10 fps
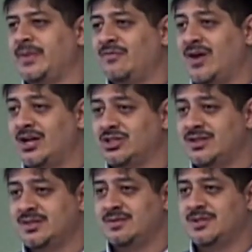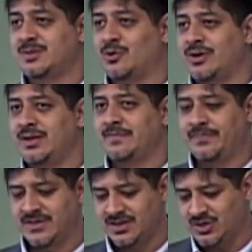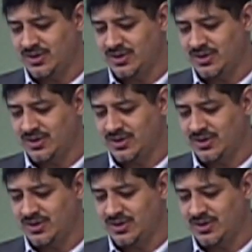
evangelism this morning, did a